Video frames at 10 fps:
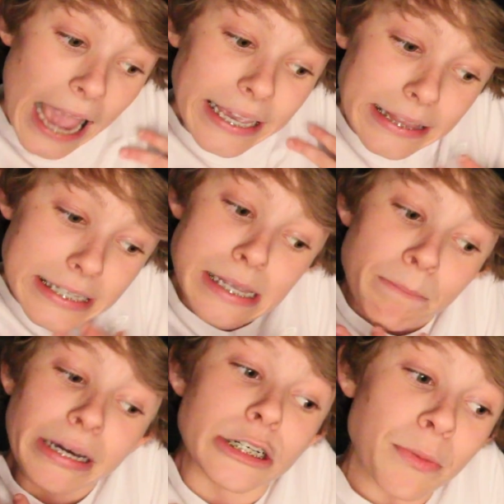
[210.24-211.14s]
I get the
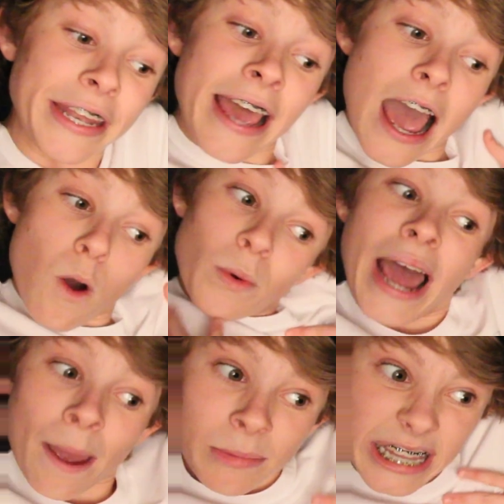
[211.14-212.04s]
same punishment when
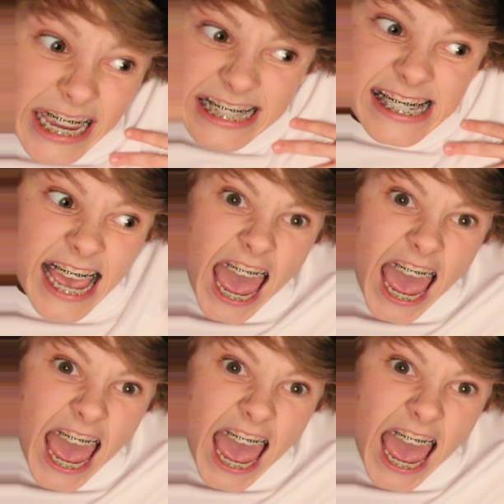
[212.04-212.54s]
I'm late